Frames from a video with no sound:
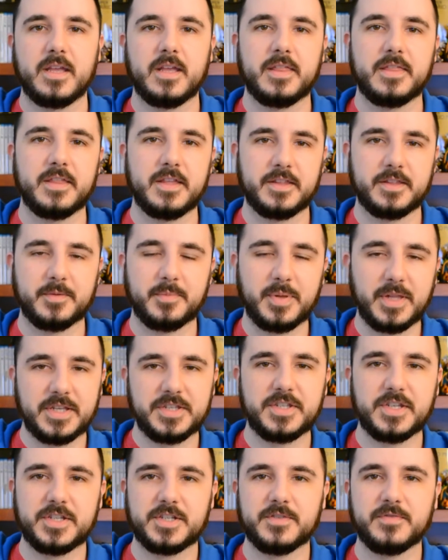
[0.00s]
the
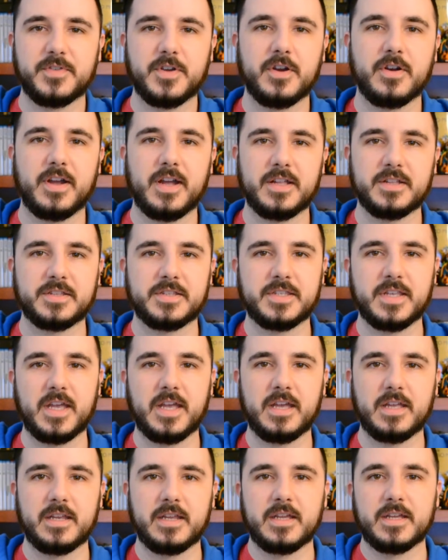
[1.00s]
PlayStation VR
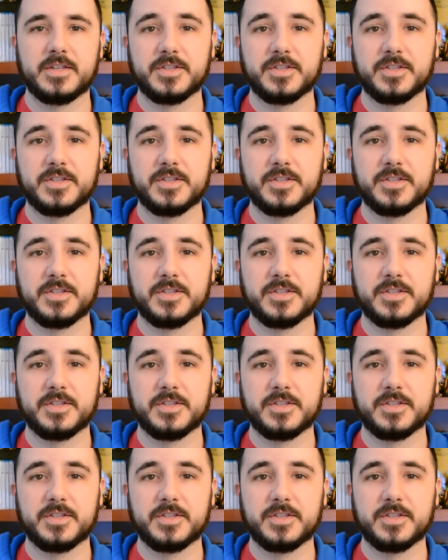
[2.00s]
headset